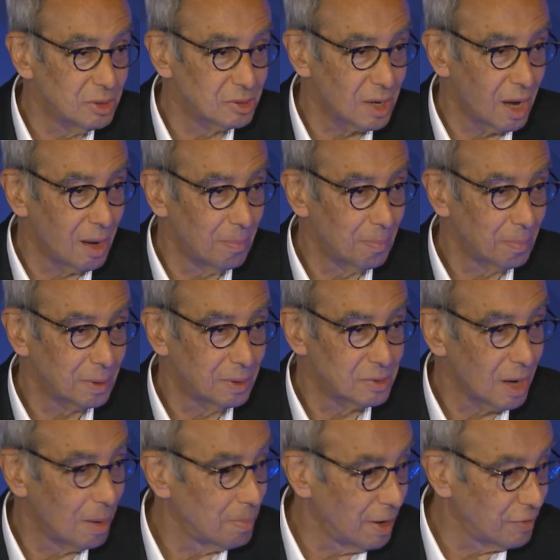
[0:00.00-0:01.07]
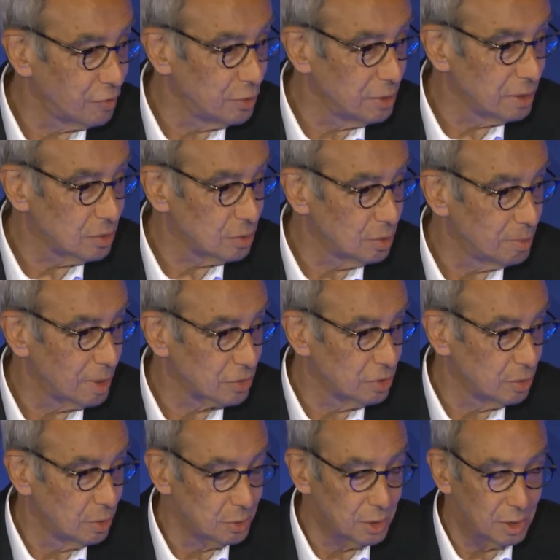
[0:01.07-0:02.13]
The
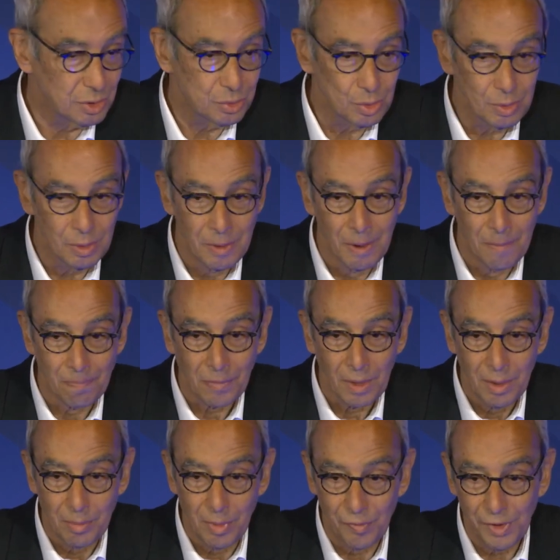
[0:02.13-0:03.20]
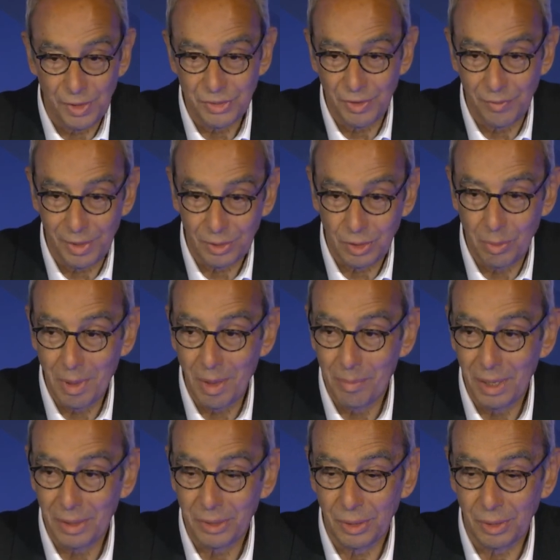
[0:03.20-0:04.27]
price of carbon will be capped
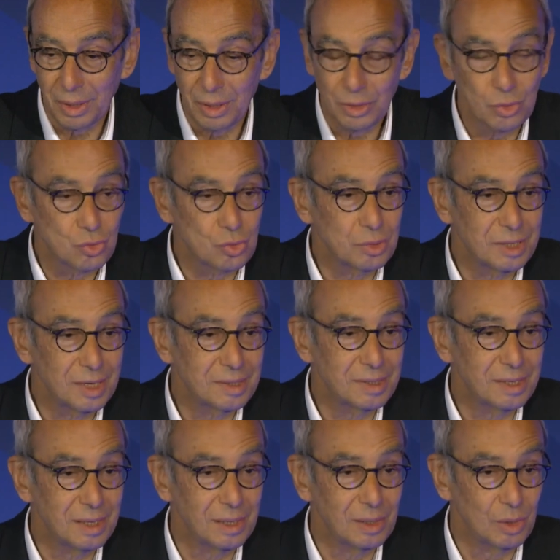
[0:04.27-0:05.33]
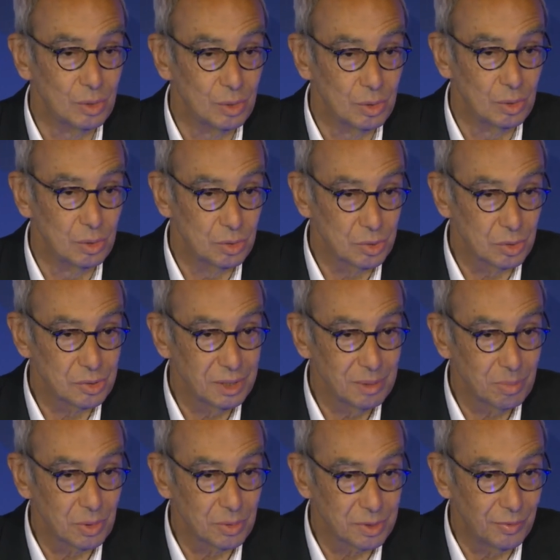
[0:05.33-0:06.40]
on that last market,
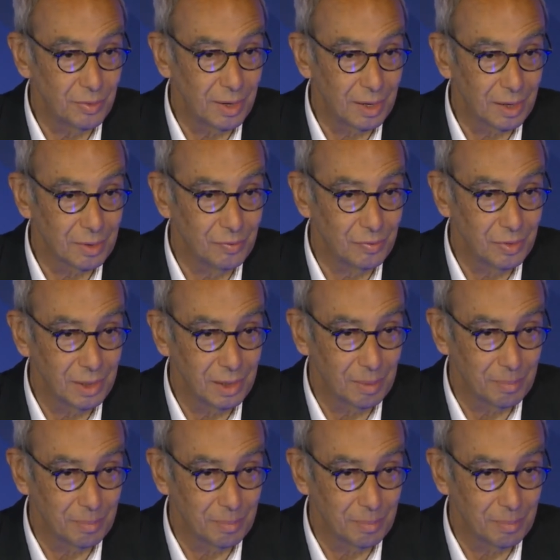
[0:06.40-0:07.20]
but it's